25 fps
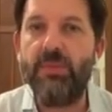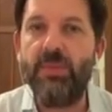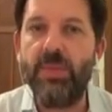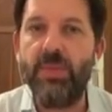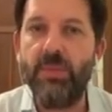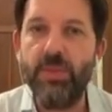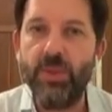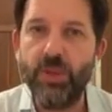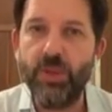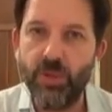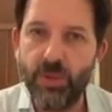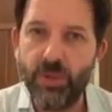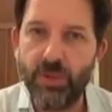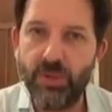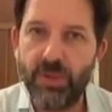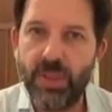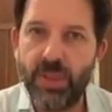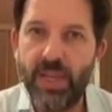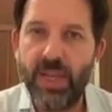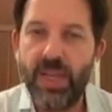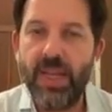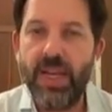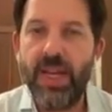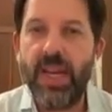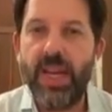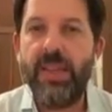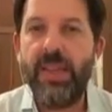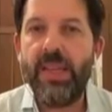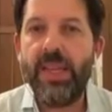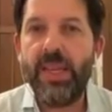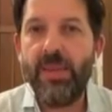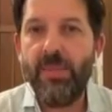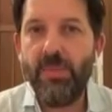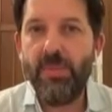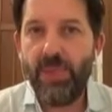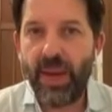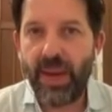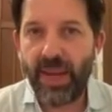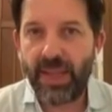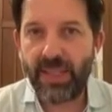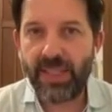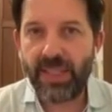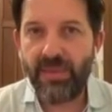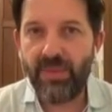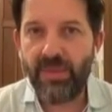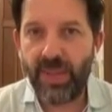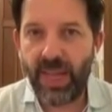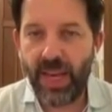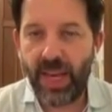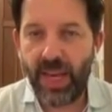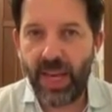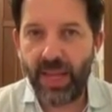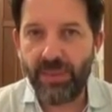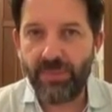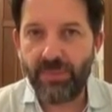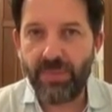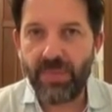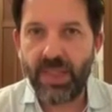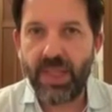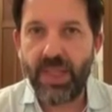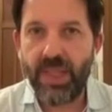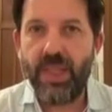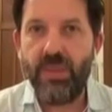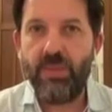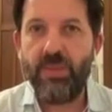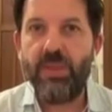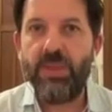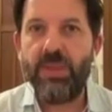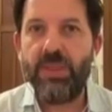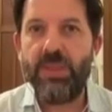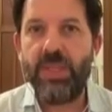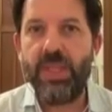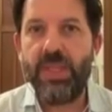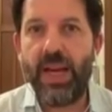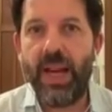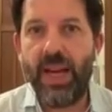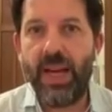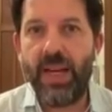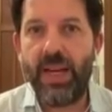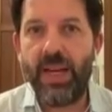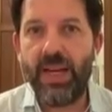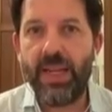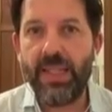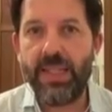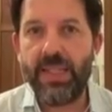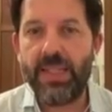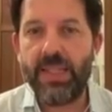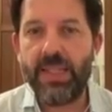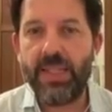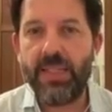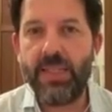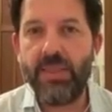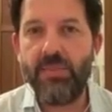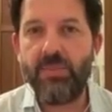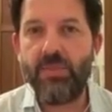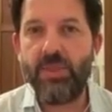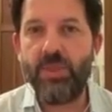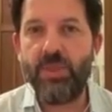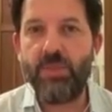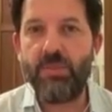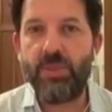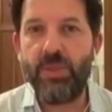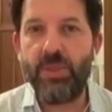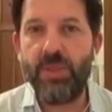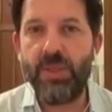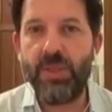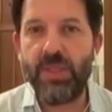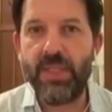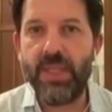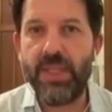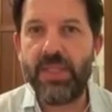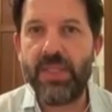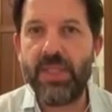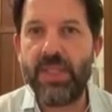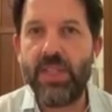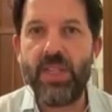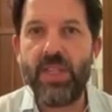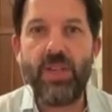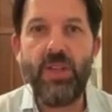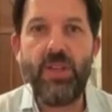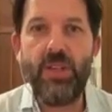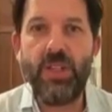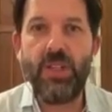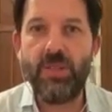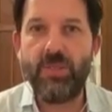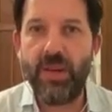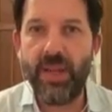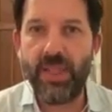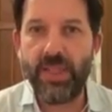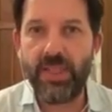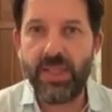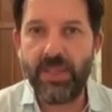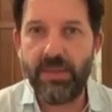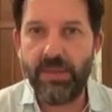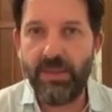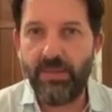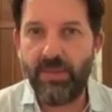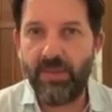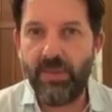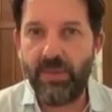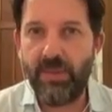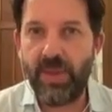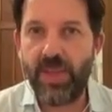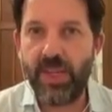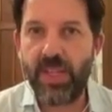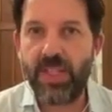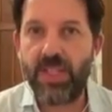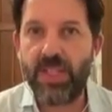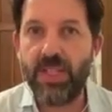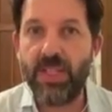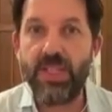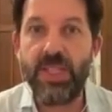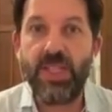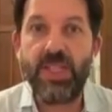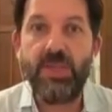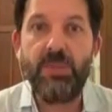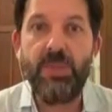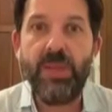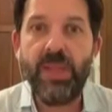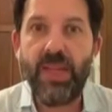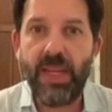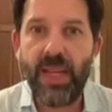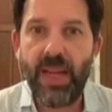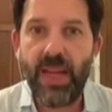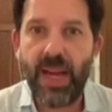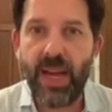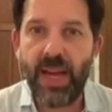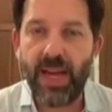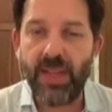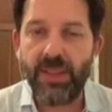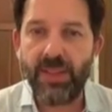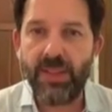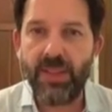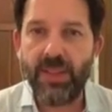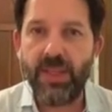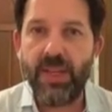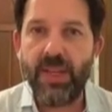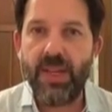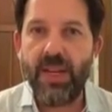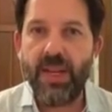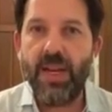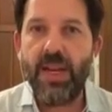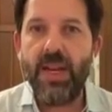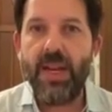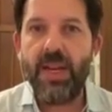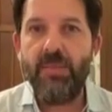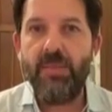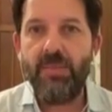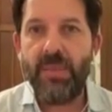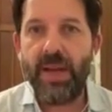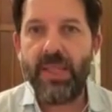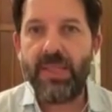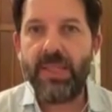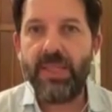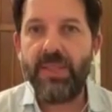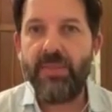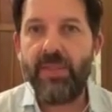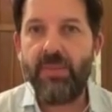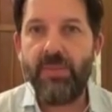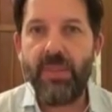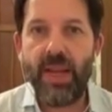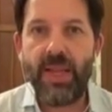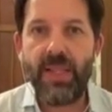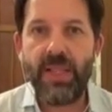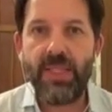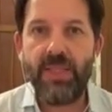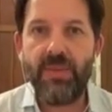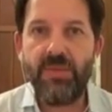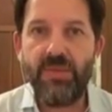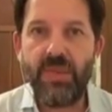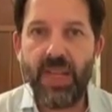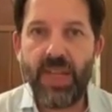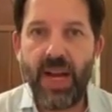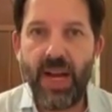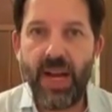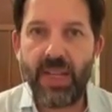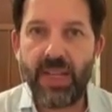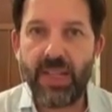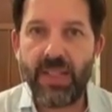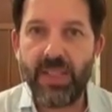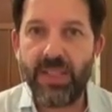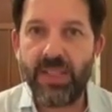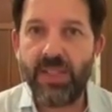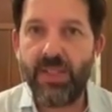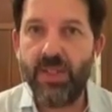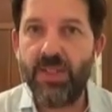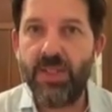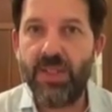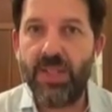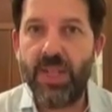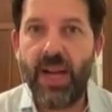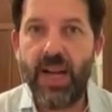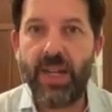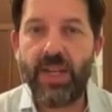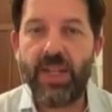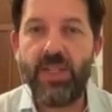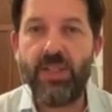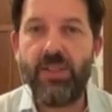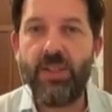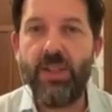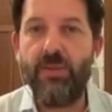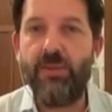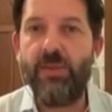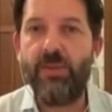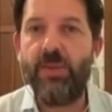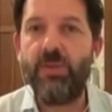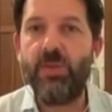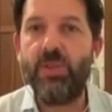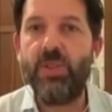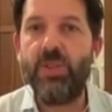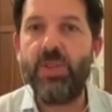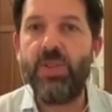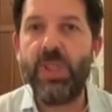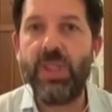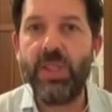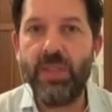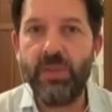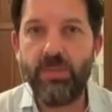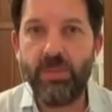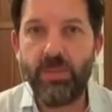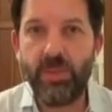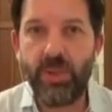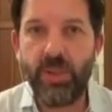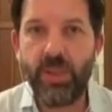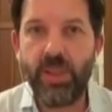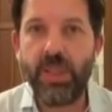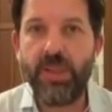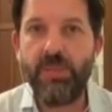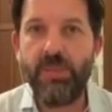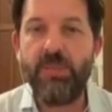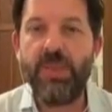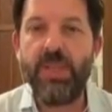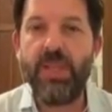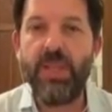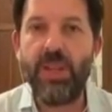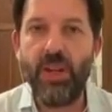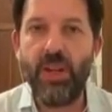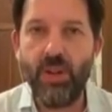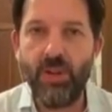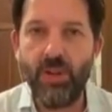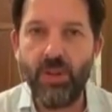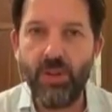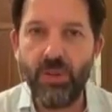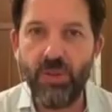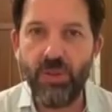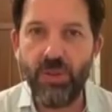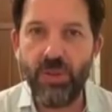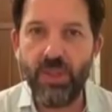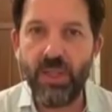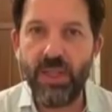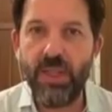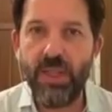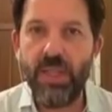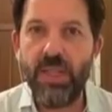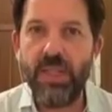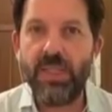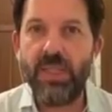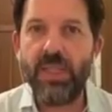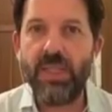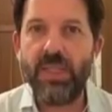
removed. And the impact of that was that the AI system was processing huge amounts of information and spitting out massive amounts of targets. Those targets often would deliberately be known to